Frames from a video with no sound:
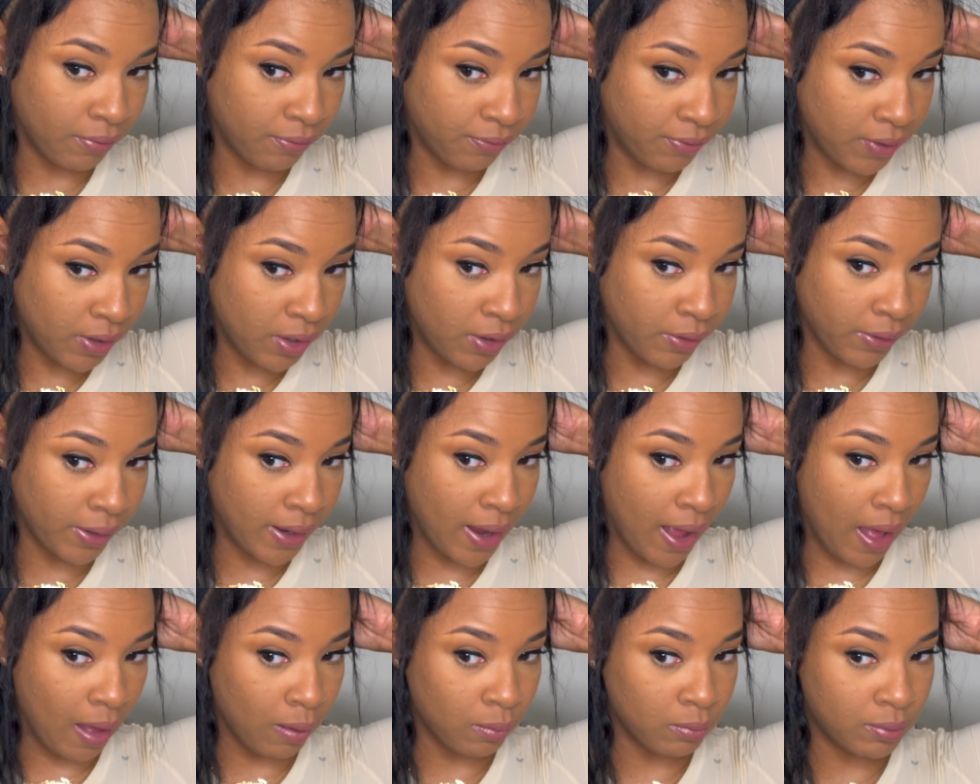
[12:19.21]
figuring
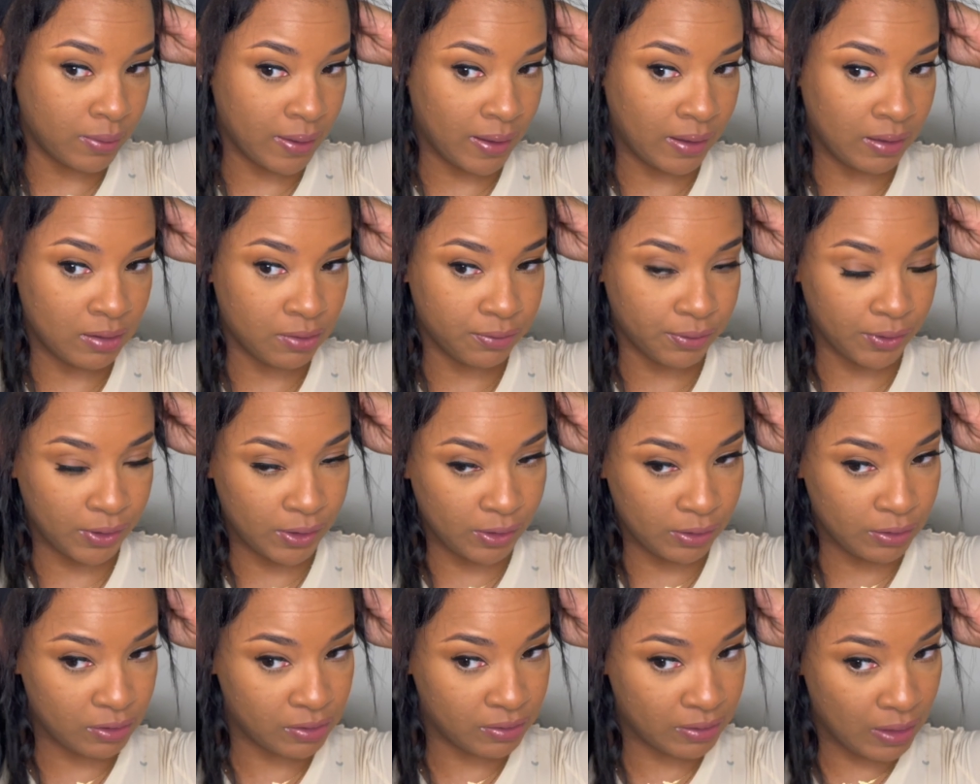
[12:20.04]
out things for
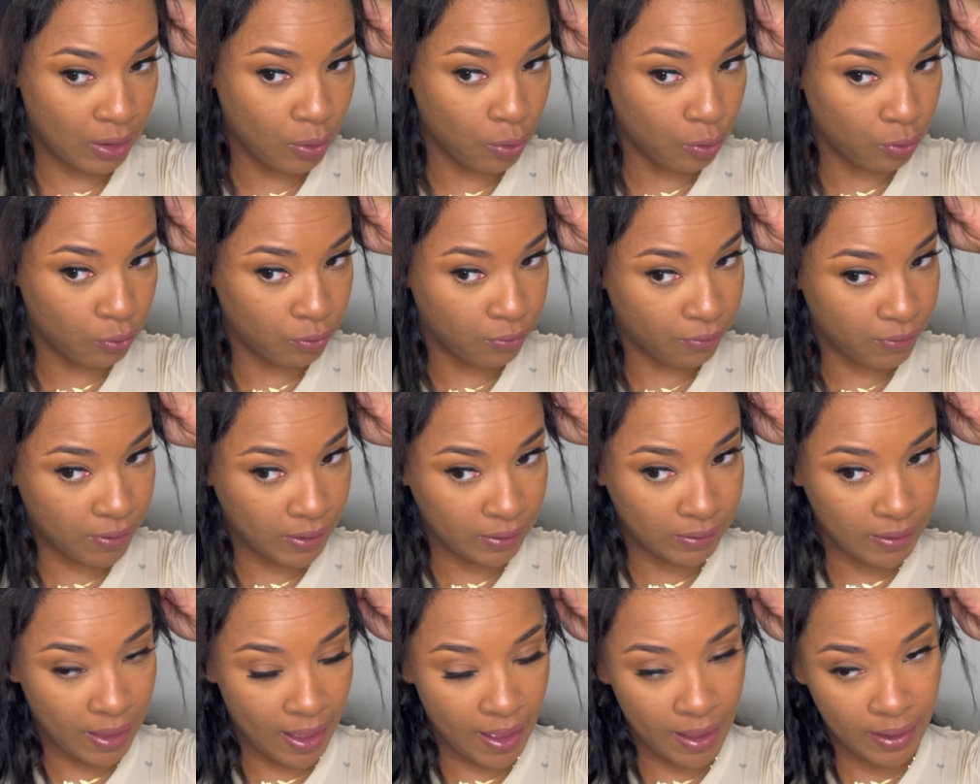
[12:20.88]
yourself. And
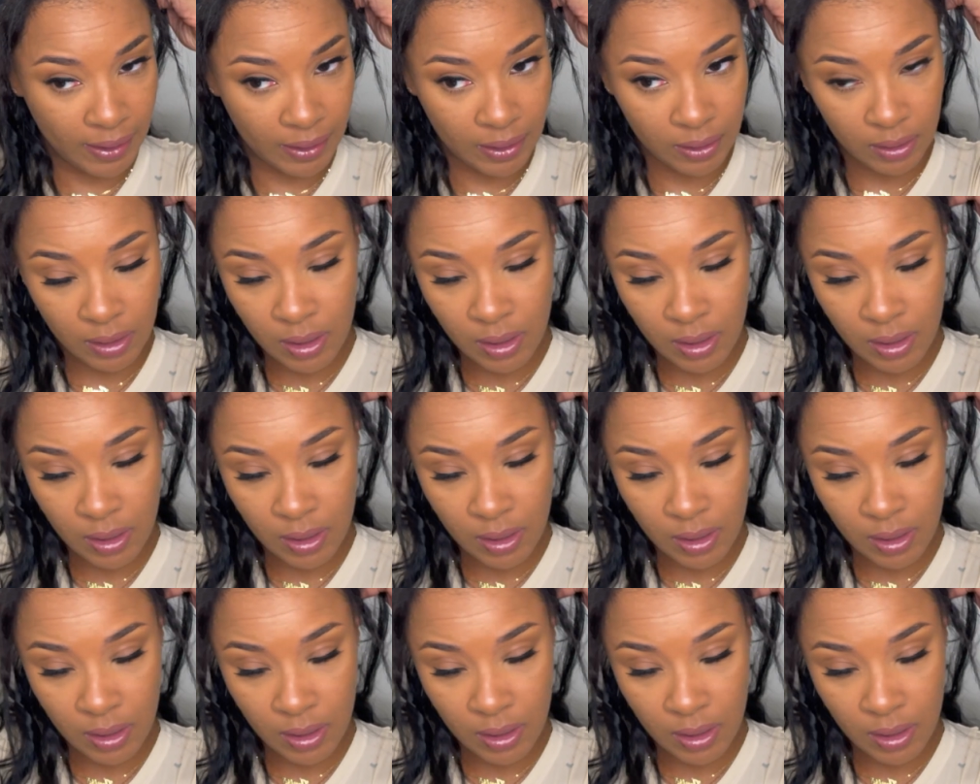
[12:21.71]
like,